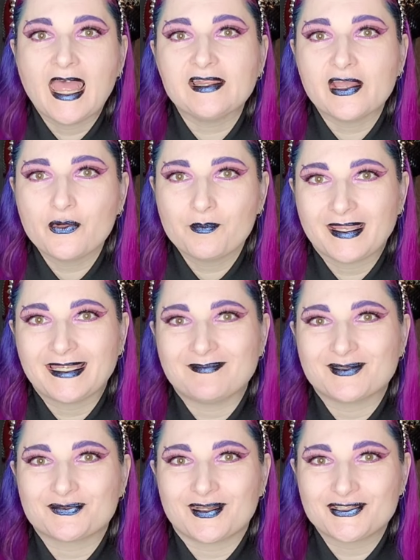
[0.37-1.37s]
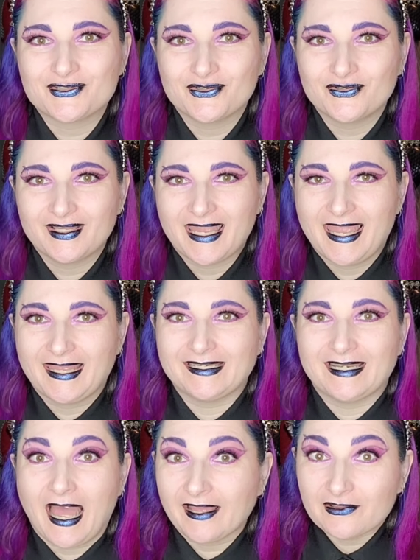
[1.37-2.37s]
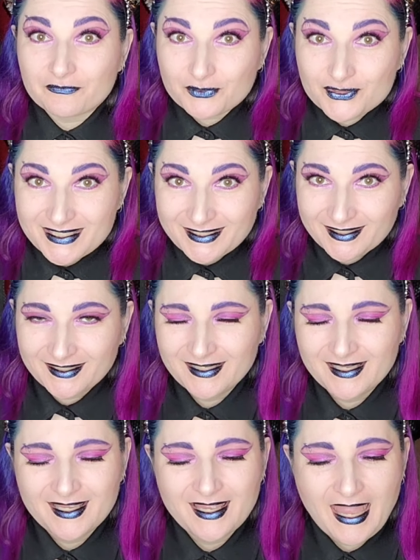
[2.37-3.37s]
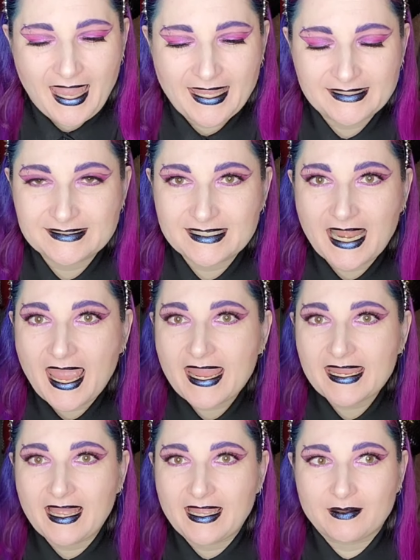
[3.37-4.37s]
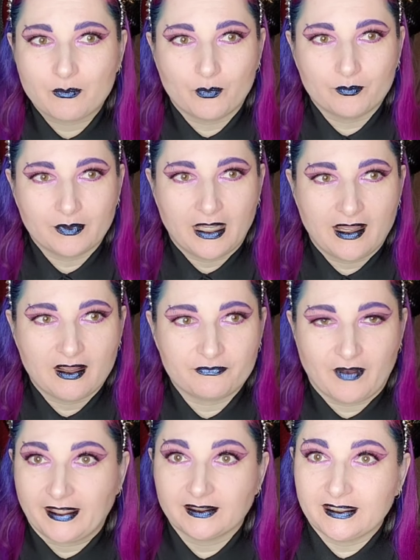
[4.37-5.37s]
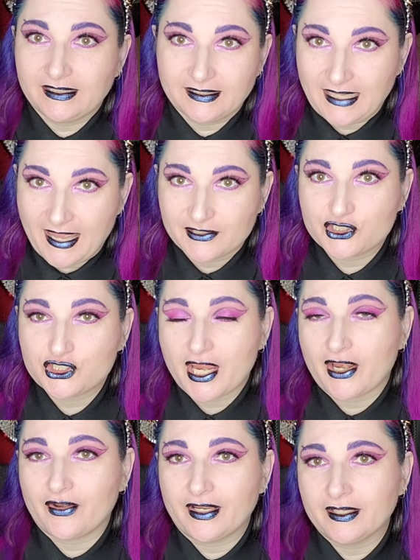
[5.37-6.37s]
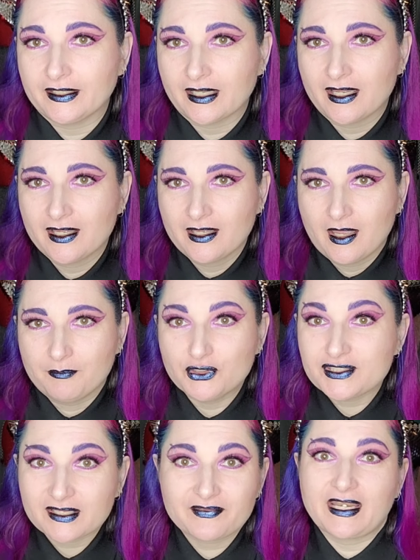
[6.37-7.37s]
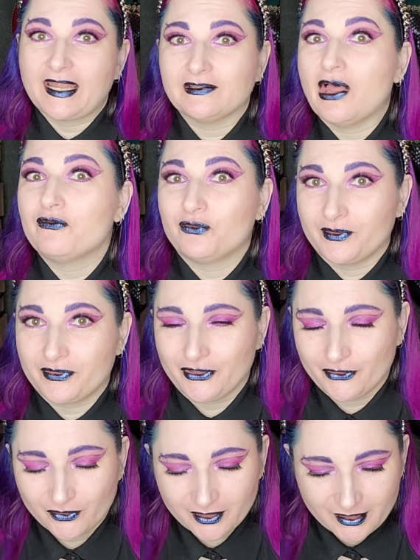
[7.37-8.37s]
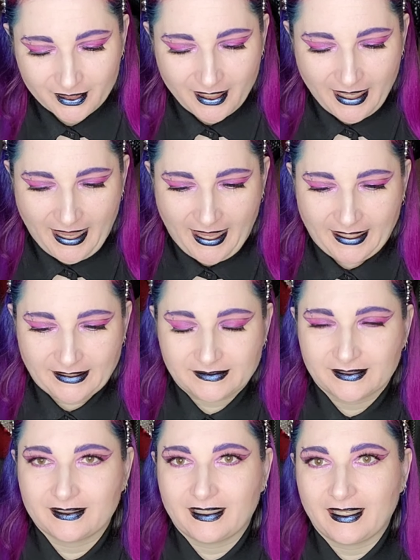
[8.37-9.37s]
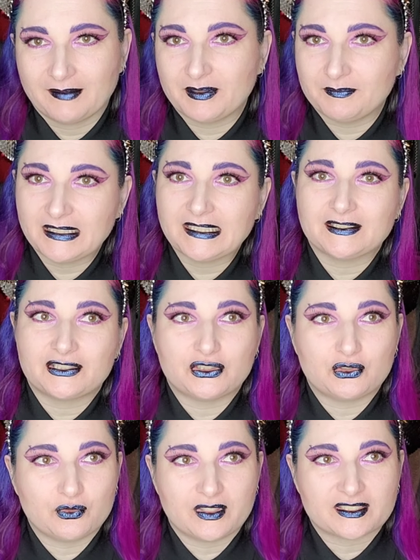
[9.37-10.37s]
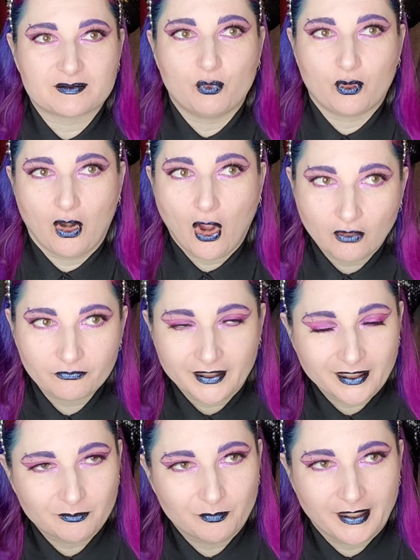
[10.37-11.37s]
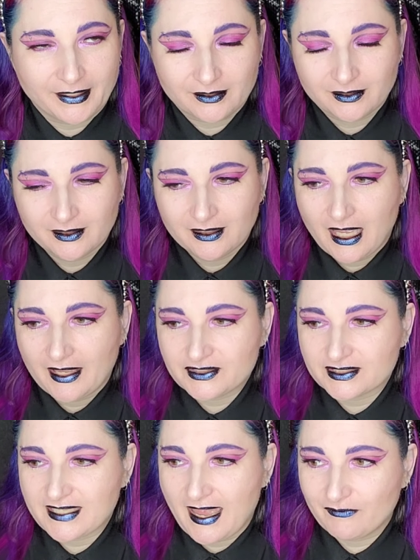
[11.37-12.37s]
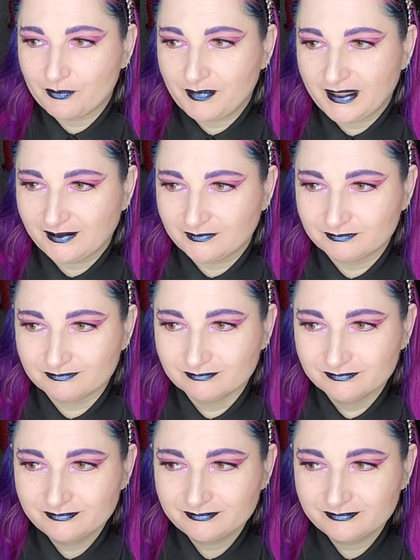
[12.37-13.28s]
Hello, my name is Rachel and I love music, and today I'm finally again sharing music that I love with you. And I've been meaning to do this more often, but I just haven't been